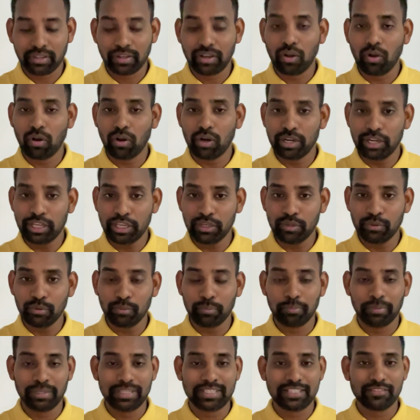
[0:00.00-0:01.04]
audio
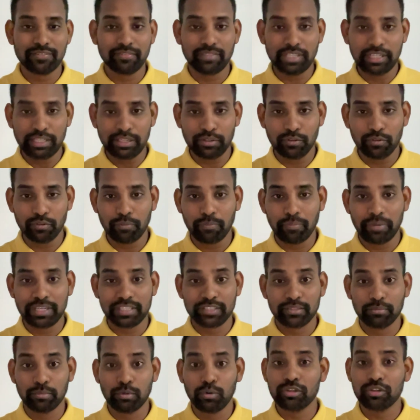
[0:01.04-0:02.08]
plus video makes
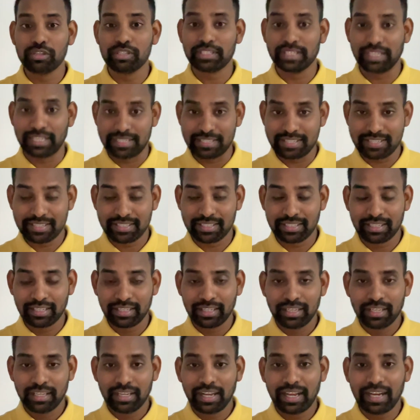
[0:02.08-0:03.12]
more sense
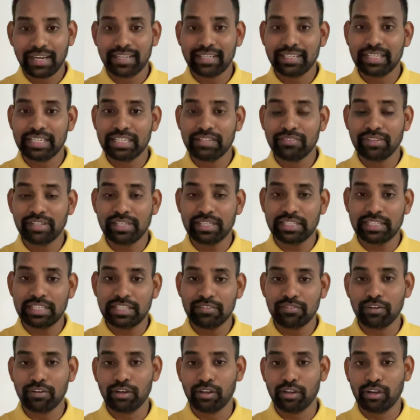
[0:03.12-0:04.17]
and it will give
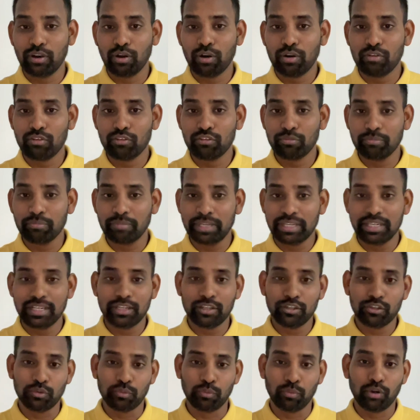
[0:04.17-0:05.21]
a lot of meaning
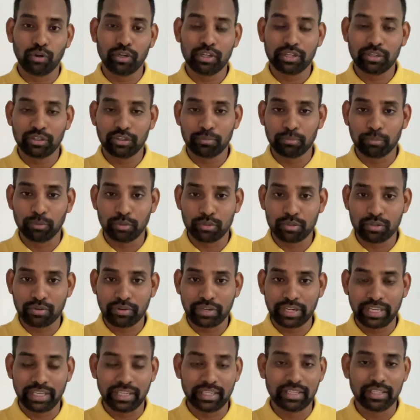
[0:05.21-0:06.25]
to what you're
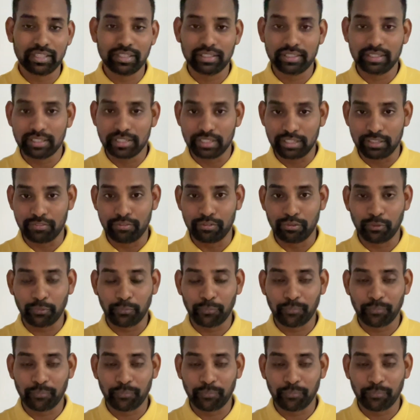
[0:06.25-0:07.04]
portraying in the interview,